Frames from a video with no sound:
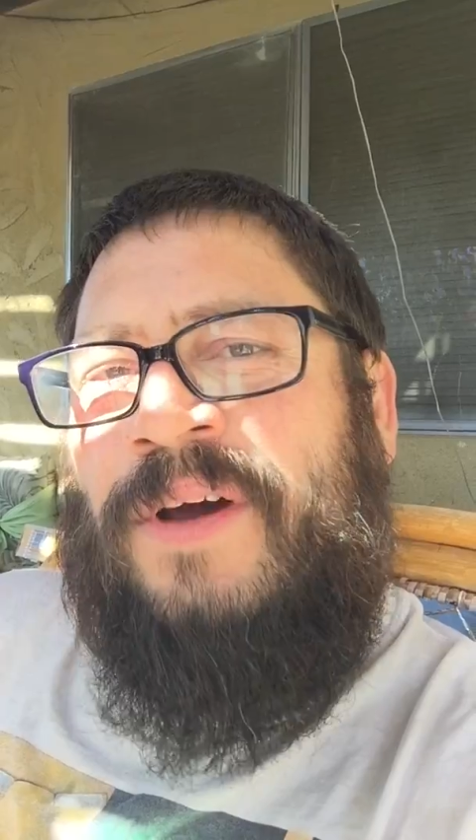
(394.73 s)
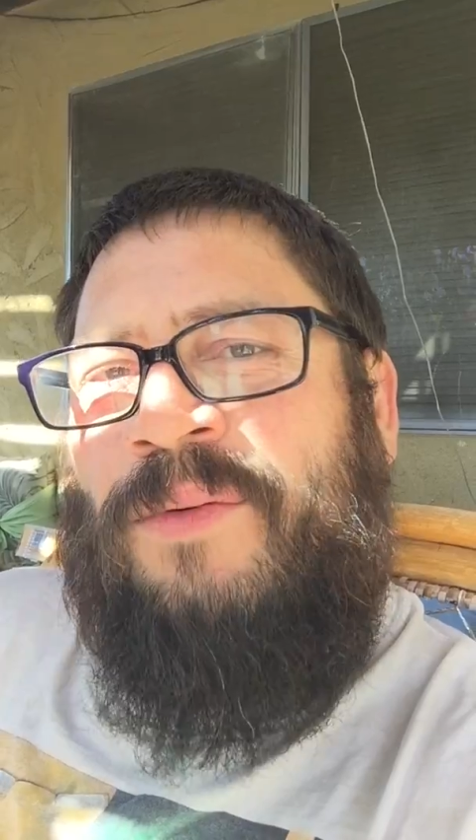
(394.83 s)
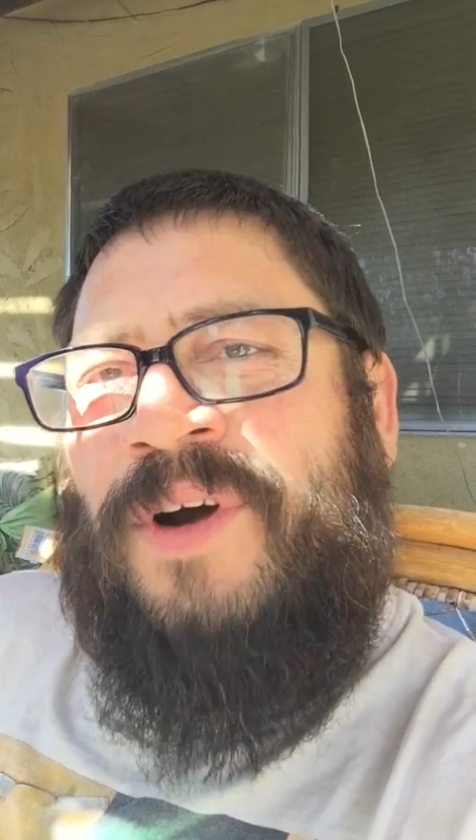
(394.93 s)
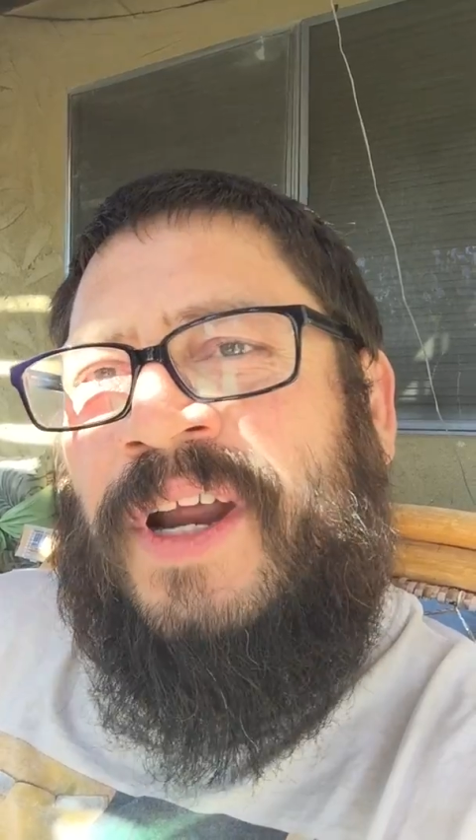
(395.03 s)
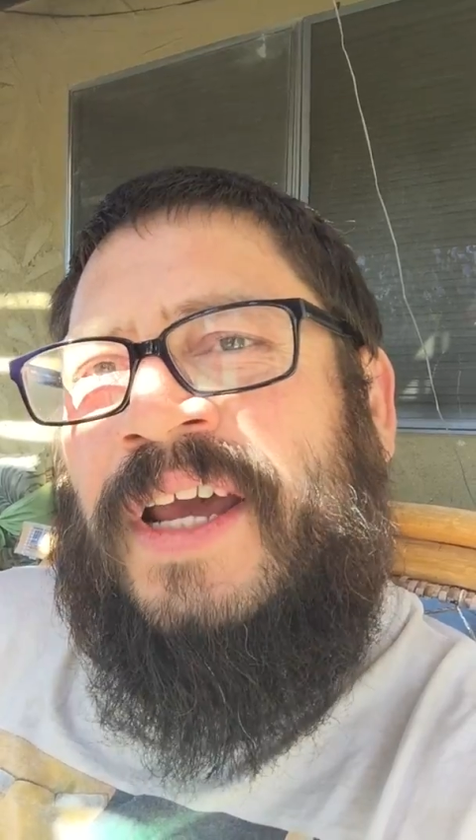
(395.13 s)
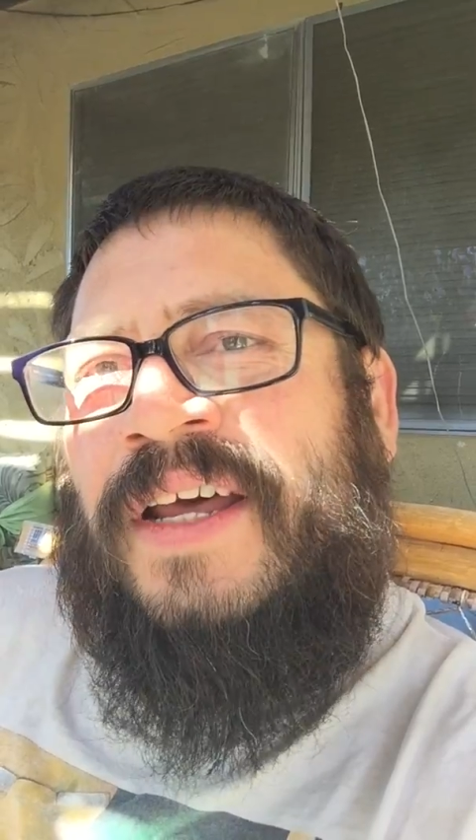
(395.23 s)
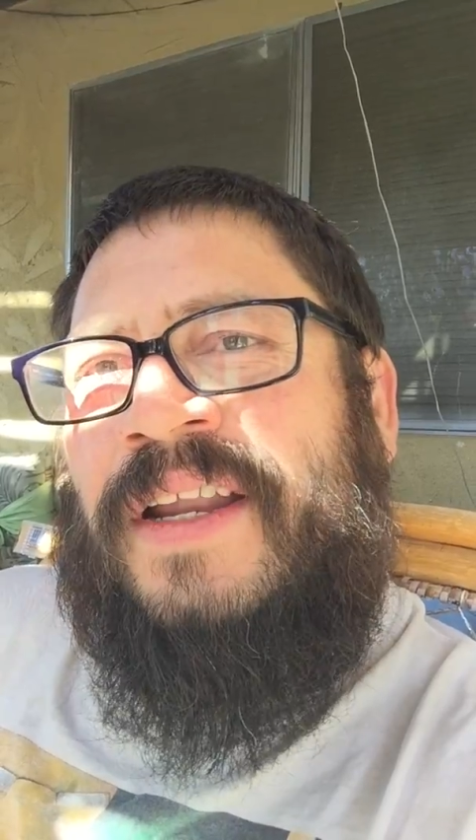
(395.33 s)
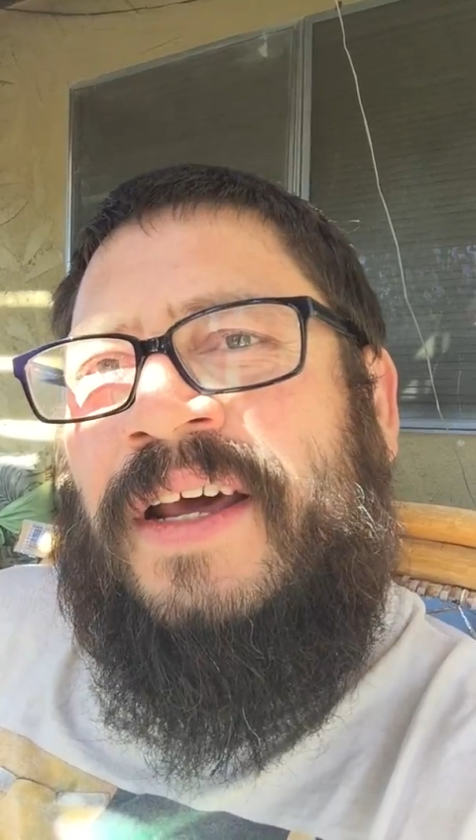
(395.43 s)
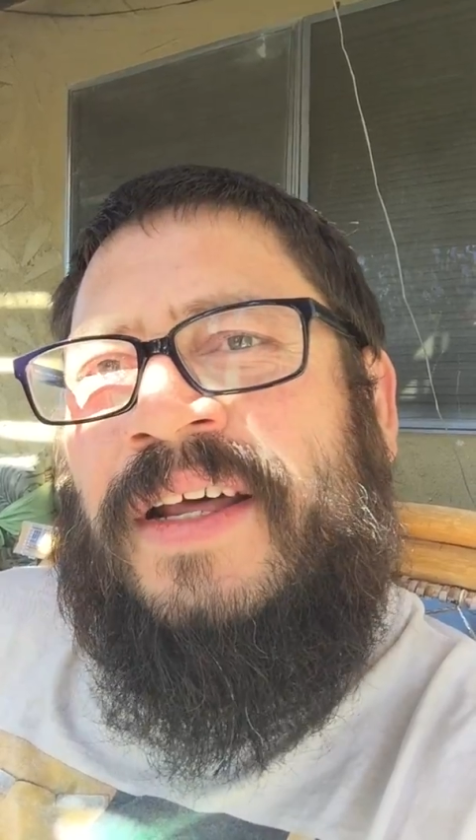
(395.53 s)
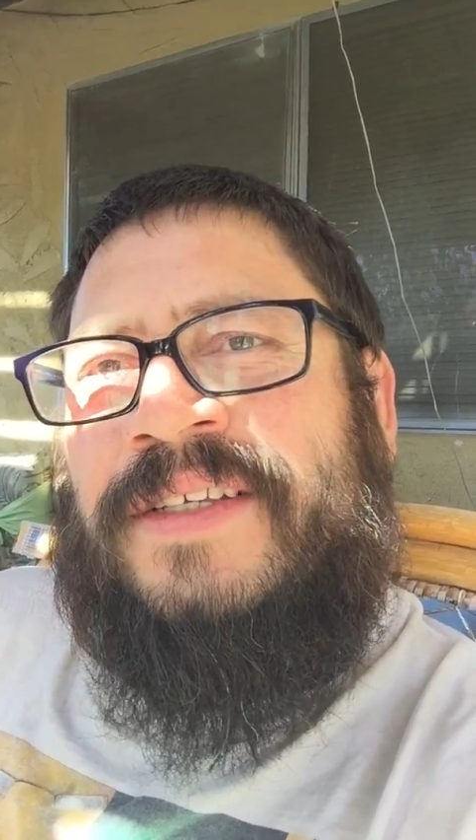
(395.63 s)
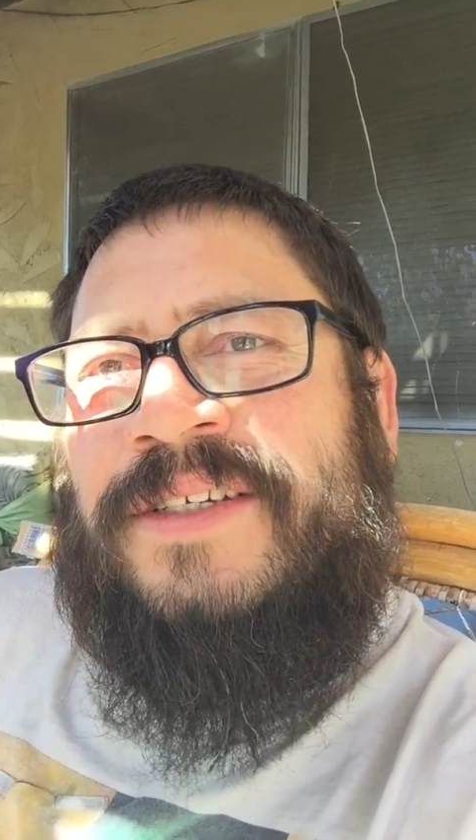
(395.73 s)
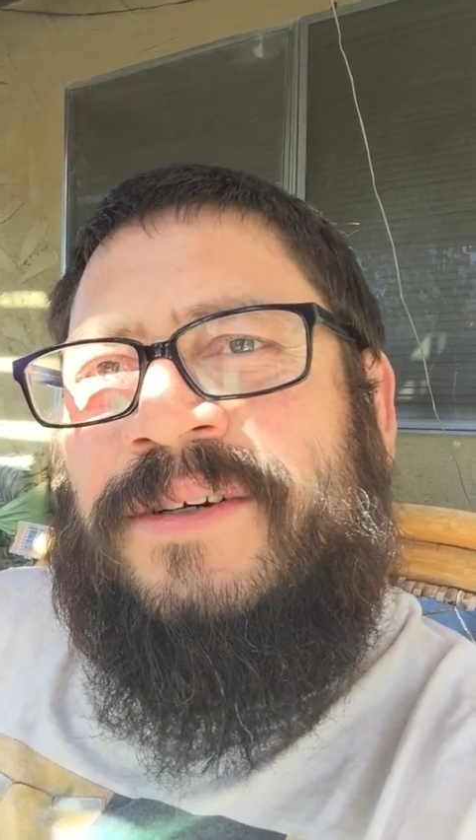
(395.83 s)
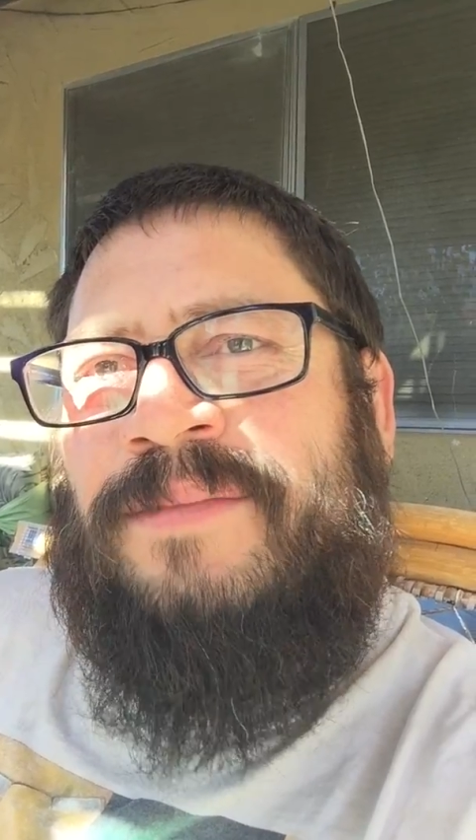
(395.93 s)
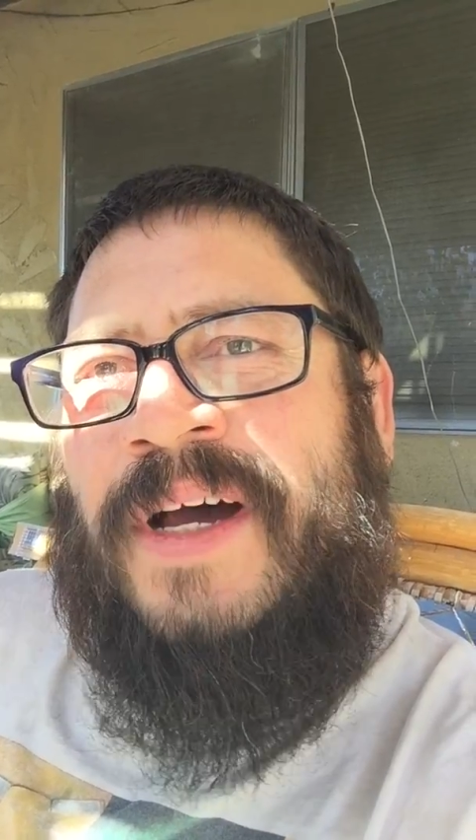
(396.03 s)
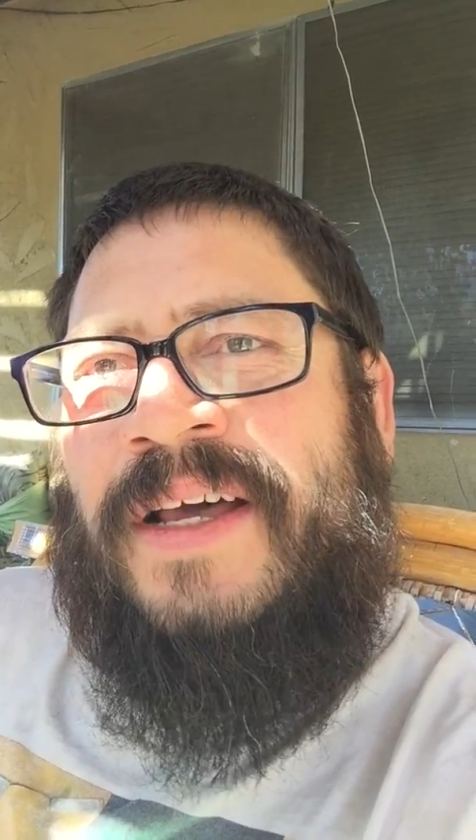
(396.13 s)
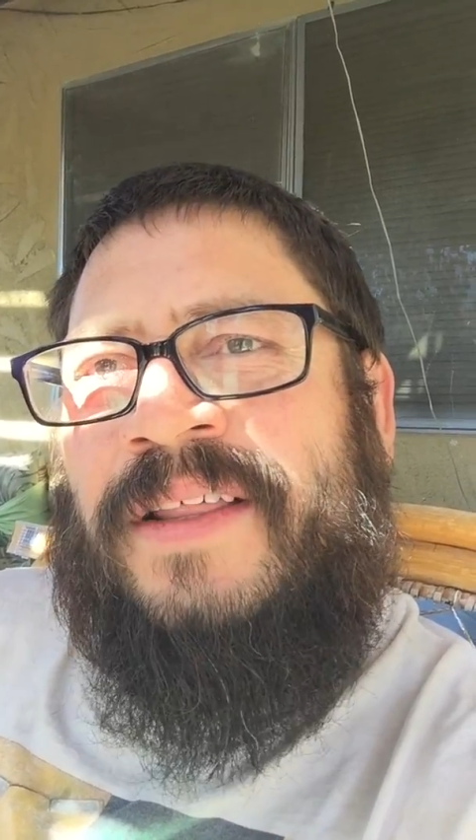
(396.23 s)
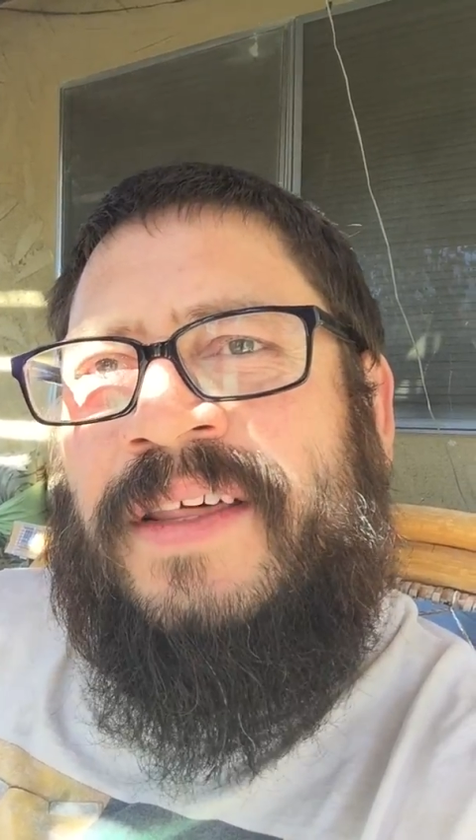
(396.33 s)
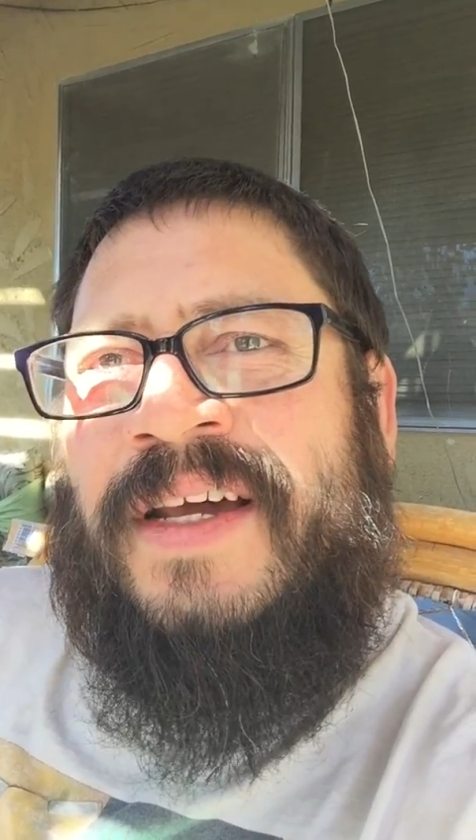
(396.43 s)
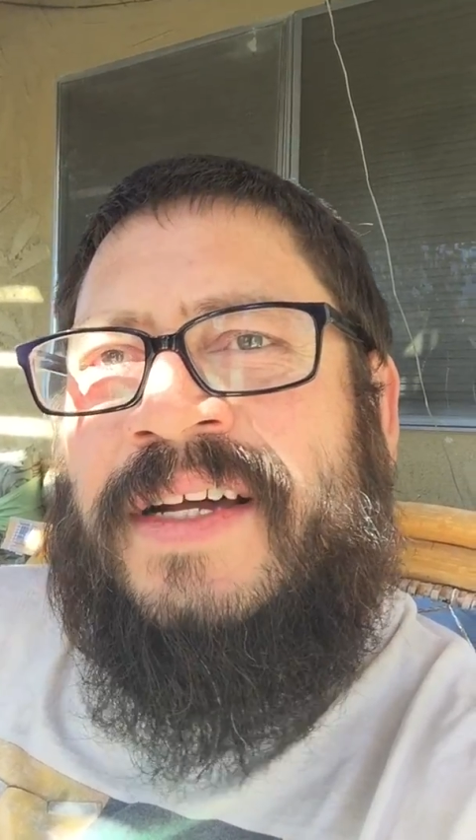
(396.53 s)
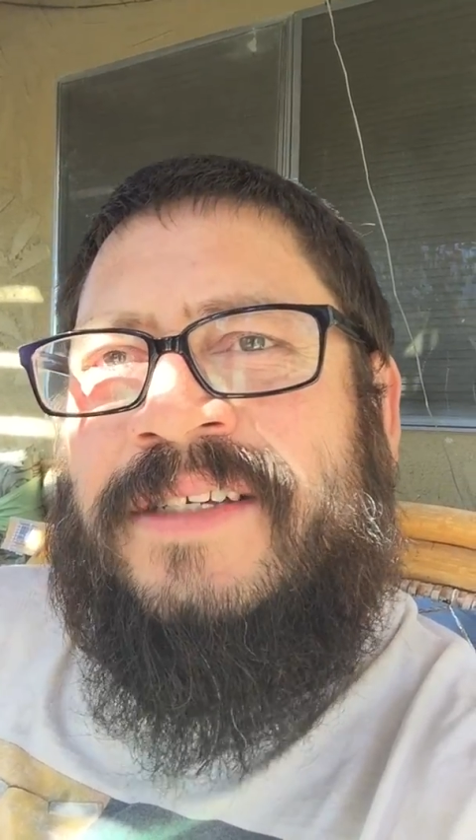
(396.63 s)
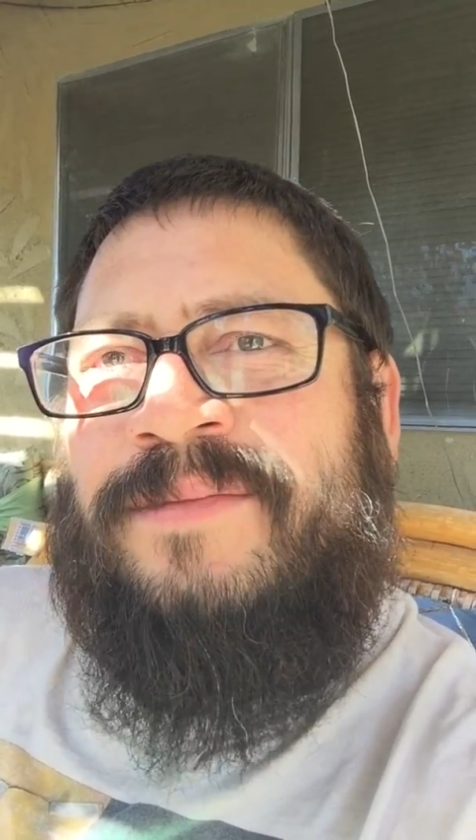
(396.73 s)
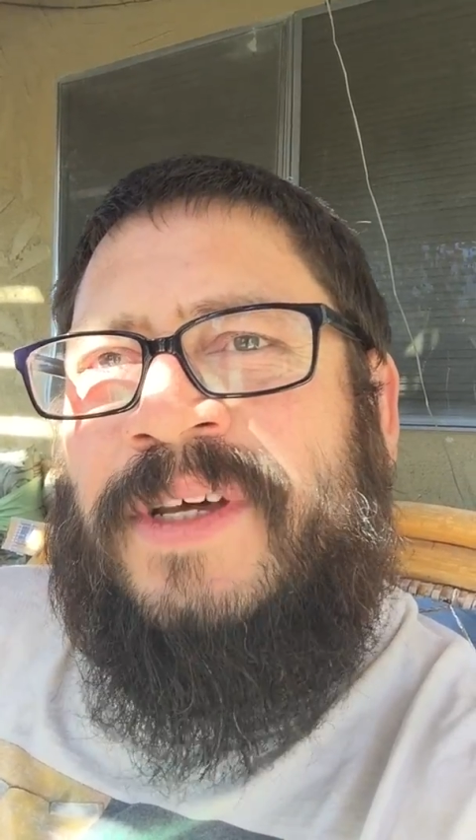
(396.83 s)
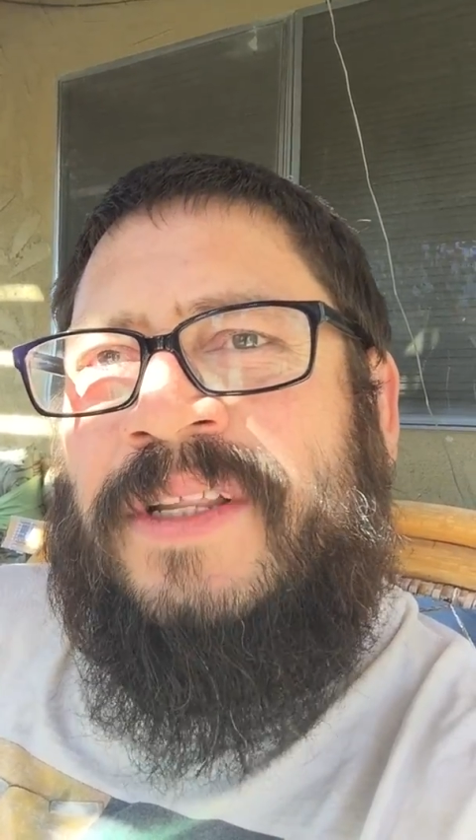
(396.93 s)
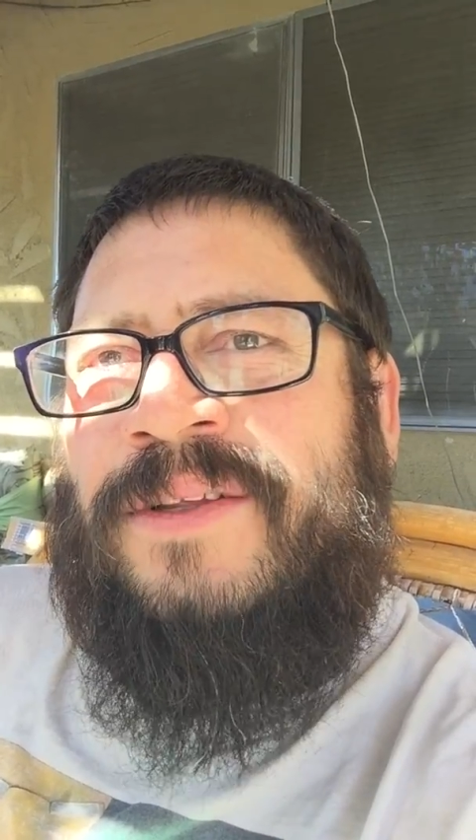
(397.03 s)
I work it. And so my thing has been